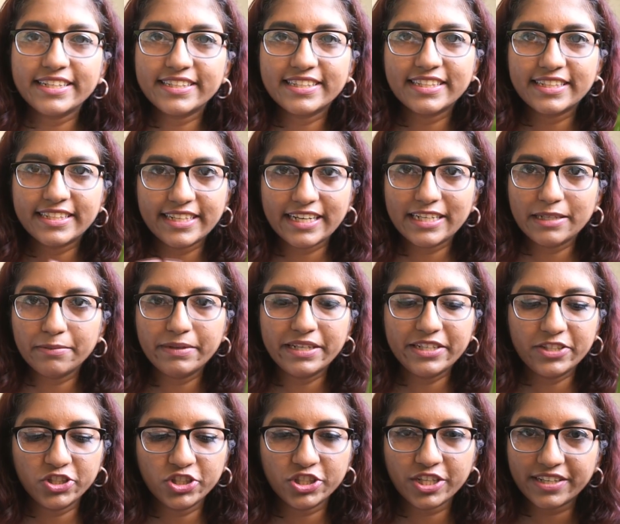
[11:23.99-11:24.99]
It's a
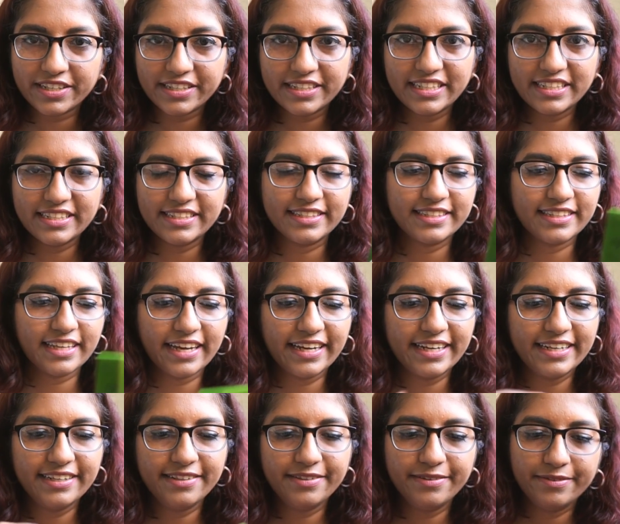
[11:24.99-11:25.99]
ready-made chutney
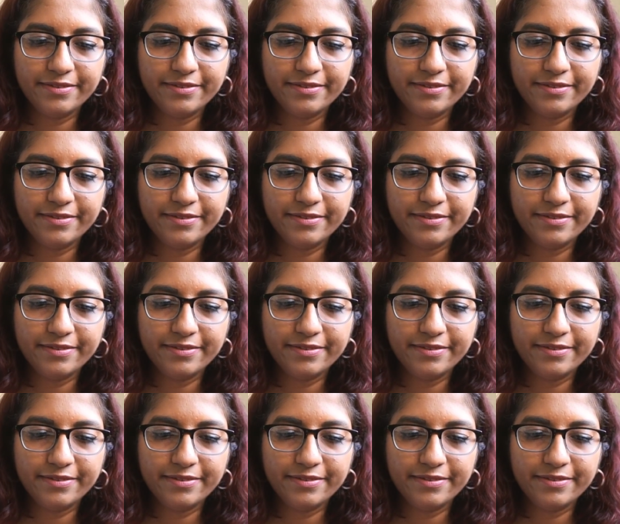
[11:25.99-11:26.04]
inside.